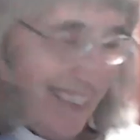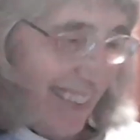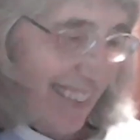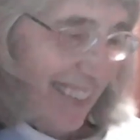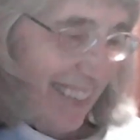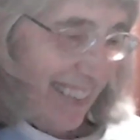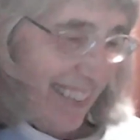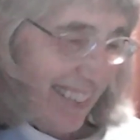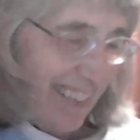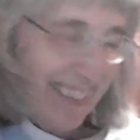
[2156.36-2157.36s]
Yeah, we
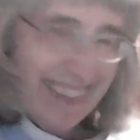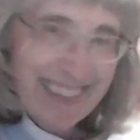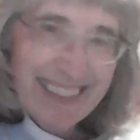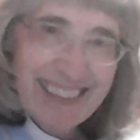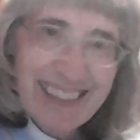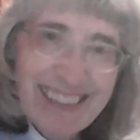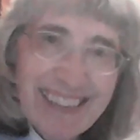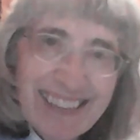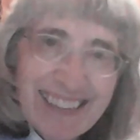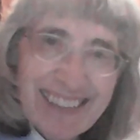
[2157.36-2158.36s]
did too.
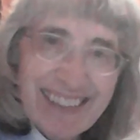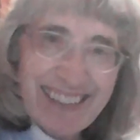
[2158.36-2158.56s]
Thank you.